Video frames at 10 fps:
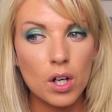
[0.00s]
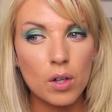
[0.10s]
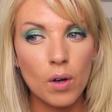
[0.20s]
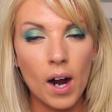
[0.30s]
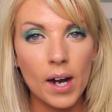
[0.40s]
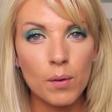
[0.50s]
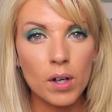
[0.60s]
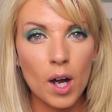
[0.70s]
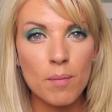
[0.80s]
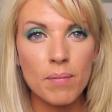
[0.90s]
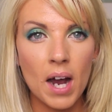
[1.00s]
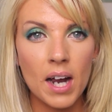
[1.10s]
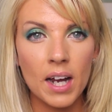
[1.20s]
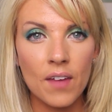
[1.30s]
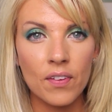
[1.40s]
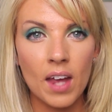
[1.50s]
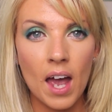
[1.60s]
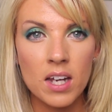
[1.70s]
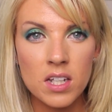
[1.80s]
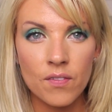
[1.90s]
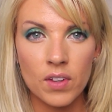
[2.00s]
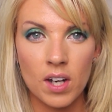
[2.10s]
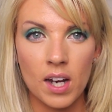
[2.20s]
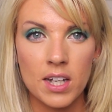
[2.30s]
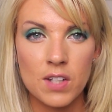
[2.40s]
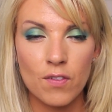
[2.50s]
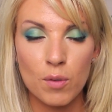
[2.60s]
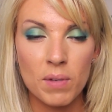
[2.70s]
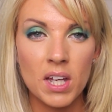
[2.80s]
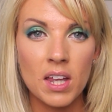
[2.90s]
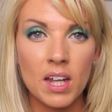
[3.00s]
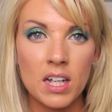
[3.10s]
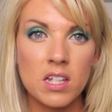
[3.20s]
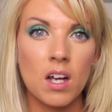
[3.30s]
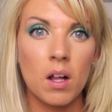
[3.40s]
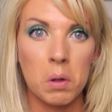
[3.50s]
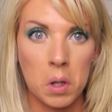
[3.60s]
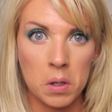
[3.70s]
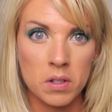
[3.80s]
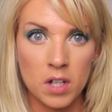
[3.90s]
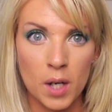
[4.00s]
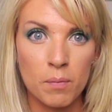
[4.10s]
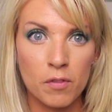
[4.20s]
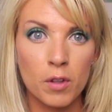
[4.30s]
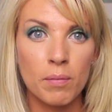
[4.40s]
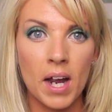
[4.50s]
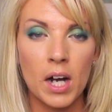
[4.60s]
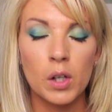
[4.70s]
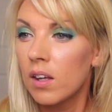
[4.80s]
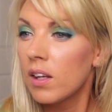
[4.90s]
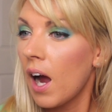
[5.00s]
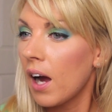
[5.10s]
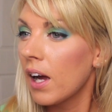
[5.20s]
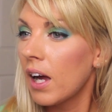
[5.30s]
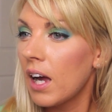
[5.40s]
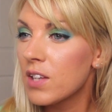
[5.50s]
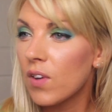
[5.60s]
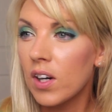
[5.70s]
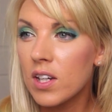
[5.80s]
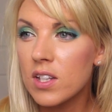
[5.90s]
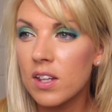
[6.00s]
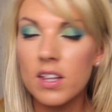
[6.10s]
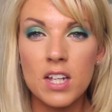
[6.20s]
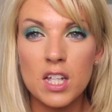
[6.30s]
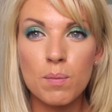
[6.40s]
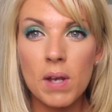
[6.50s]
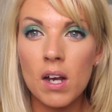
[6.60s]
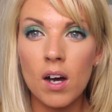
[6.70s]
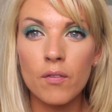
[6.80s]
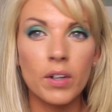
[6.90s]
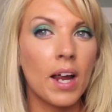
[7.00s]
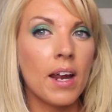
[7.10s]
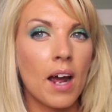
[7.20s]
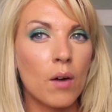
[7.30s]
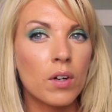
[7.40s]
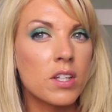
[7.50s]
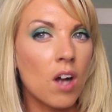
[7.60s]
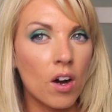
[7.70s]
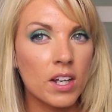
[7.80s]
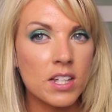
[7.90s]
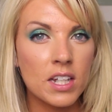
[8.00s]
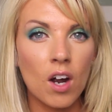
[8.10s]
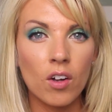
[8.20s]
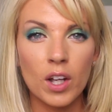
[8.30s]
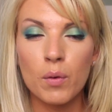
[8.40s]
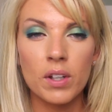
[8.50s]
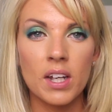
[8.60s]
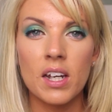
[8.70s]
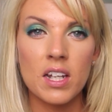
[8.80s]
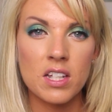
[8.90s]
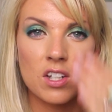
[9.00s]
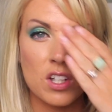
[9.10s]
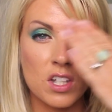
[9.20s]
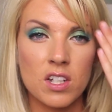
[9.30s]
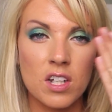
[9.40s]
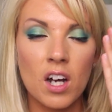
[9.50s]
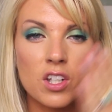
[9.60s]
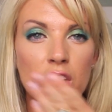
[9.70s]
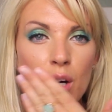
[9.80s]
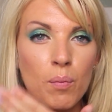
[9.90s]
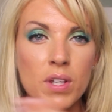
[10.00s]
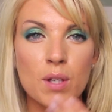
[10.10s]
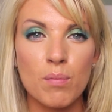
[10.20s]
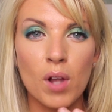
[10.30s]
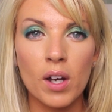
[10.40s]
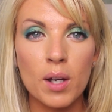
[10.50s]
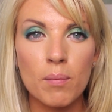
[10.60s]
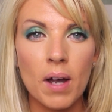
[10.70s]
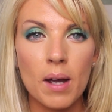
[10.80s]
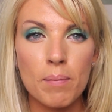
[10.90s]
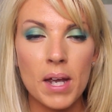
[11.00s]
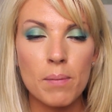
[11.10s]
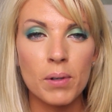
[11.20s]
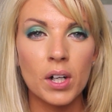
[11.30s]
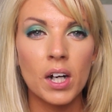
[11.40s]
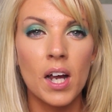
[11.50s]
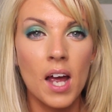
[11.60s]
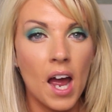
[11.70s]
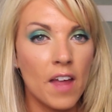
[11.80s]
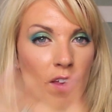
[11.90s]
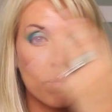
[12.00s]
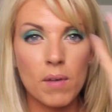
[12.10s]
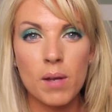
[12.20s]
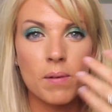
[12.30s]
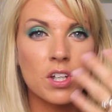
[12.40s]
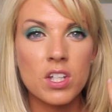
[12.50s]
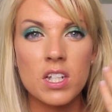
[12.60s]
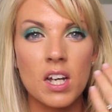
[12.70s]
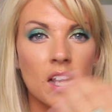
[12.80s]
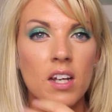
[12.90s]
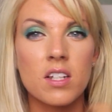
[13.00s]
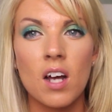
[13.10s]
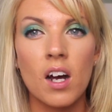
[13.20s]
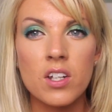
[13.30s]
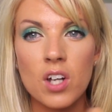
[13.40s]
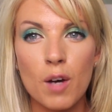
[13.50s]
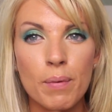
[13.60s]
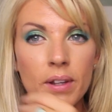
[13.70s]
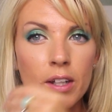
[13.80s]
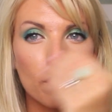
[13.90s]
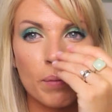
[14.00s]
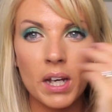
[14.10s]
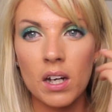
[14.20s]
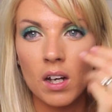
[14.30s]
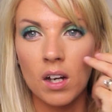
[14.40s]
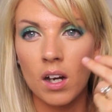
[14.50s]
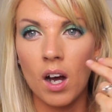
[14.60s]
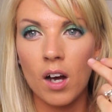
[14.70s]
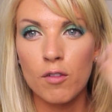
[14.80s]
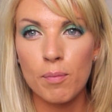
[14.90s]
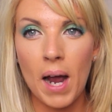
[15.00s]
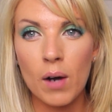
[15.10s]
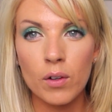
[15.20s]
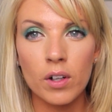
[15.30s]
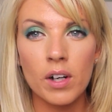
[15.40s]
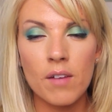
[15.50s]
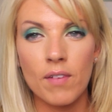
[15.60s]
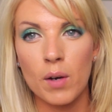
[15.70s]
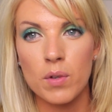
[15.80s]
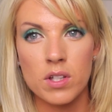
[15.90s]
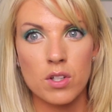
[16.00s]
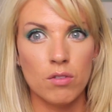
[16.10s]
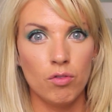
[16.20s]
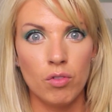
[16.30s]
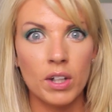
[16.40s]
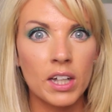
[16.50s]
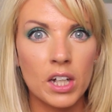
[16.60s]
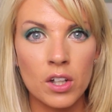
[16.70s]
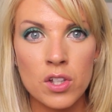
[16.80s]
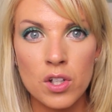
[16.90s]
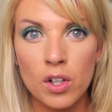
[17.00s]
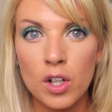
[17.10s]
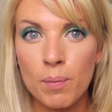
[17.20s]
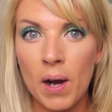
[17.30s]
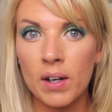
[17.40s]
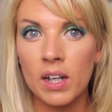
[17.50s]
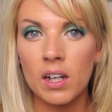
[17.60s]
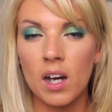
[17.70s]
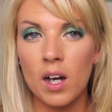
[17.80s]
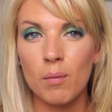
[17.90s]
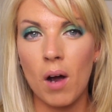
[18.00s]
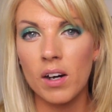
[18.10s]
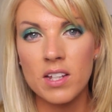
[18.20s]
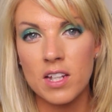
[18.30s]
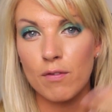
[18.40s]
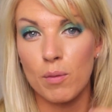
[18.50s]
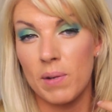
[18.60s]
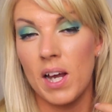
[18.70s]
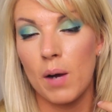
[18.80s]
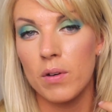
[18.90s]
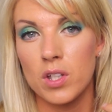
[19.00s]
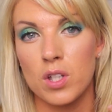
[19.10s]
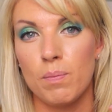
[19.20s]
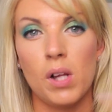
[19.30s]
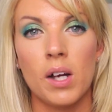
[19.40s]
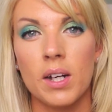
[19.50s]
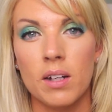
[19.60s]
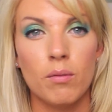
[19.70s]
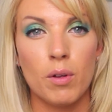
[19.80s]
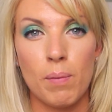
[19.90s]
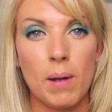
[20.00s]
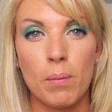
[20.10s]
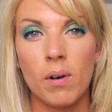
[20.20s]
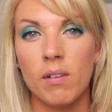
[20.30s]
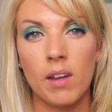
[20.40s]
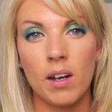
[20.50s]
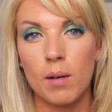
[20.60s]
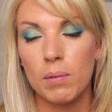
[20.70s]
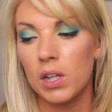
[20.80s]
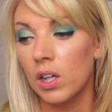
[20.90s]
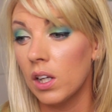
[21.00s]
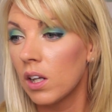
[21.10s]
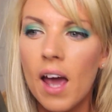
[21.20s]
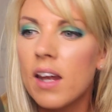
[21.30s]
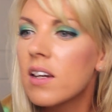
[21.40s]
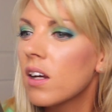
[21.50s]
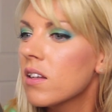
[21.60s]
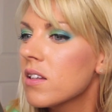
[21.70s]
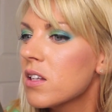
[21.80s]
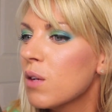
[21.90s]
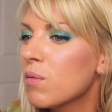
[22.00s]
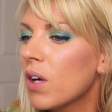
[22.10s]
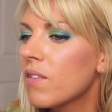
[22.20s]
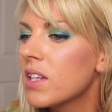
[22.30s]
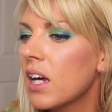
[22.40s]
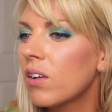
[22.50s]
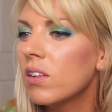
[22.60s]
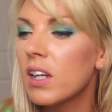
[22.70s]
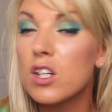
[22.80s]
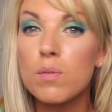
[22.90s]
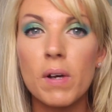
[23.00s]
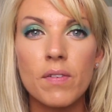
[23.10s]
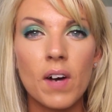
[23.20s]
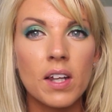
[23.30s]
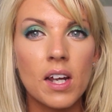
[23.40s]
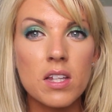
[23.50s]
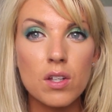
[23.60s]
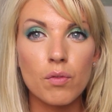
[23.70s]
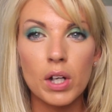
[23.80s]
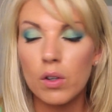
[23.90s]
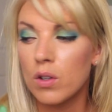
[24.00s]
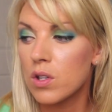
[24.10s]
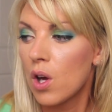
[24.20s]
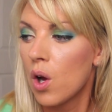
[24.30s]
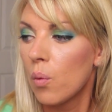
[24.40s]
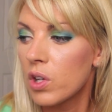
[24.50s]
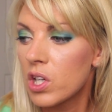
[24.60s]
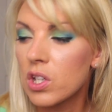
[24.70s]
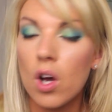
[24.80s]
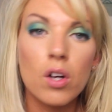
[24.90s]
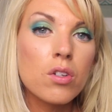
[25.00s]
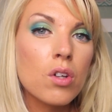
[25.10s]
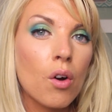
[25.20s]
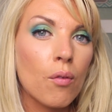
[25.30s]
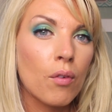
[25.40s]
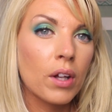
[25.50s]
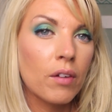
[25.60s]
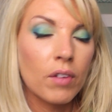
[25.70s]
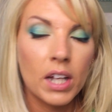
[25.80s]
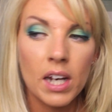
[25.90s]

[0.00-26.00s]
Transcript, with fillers: So I will come back at the end of the night. For me, that's a long time from now. Yeah, as far as this being on for eight hours, honestly, all I would need is to just touch it up with some blotting paper and then maybe just touch up a little bit of powder if I was really concerned about it. Um, honestly, for me, I would just blot it with paper and then I'd be good. And it doesn't seem to have settled into my fine lines and wrinkles, which is also really, really